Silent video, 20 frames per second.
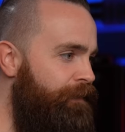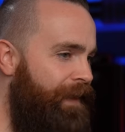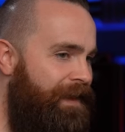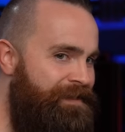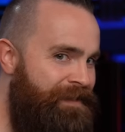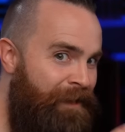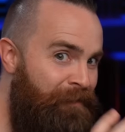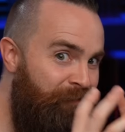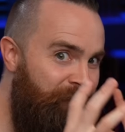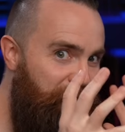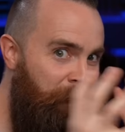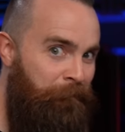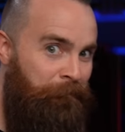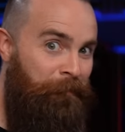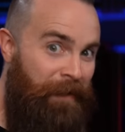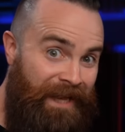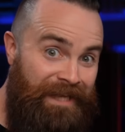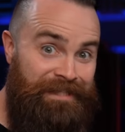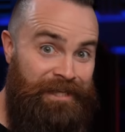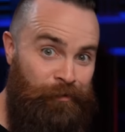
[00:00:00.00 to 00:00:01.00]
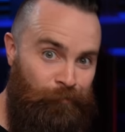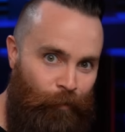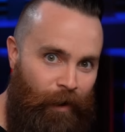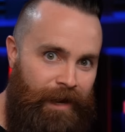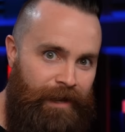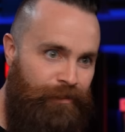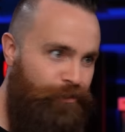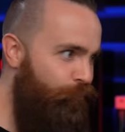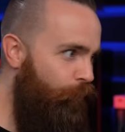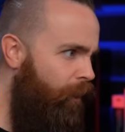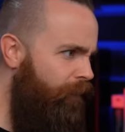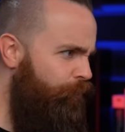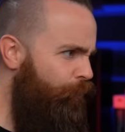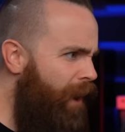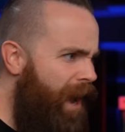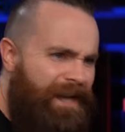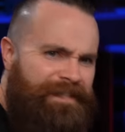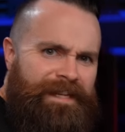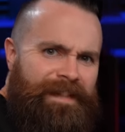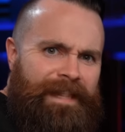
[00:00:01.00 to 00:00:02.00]
sounds amazing, right? They're, they're
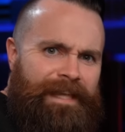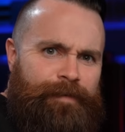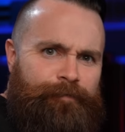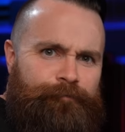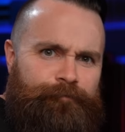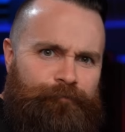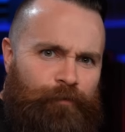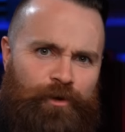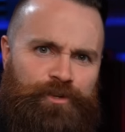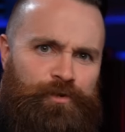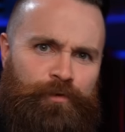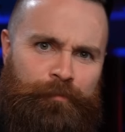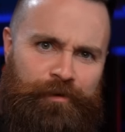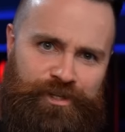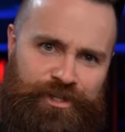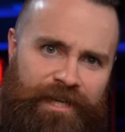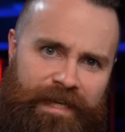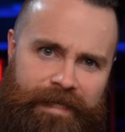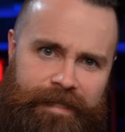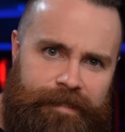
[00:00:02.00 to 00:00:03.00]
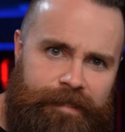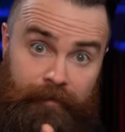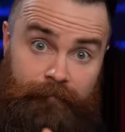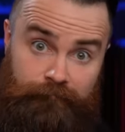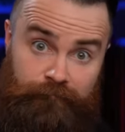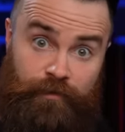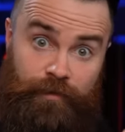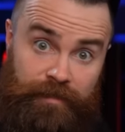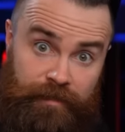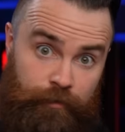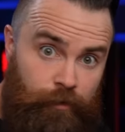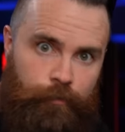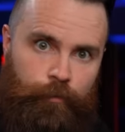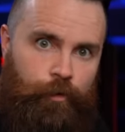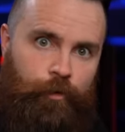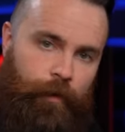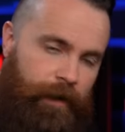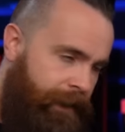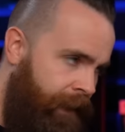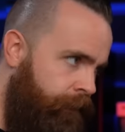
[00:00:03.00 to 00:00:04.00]
acting like virtual machines. Let's do it real
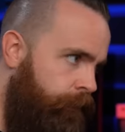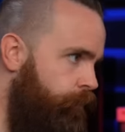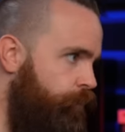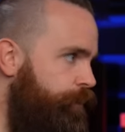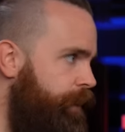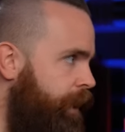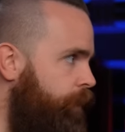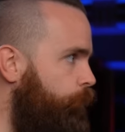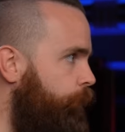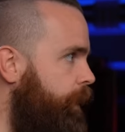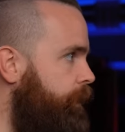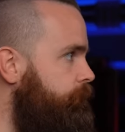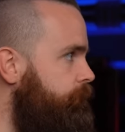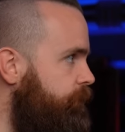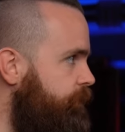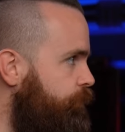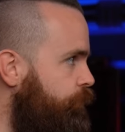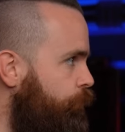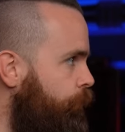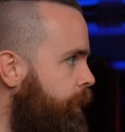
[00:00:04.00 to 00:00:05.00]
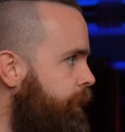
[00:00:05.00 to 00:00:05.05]
quick. I know you can't wait. Let's do it right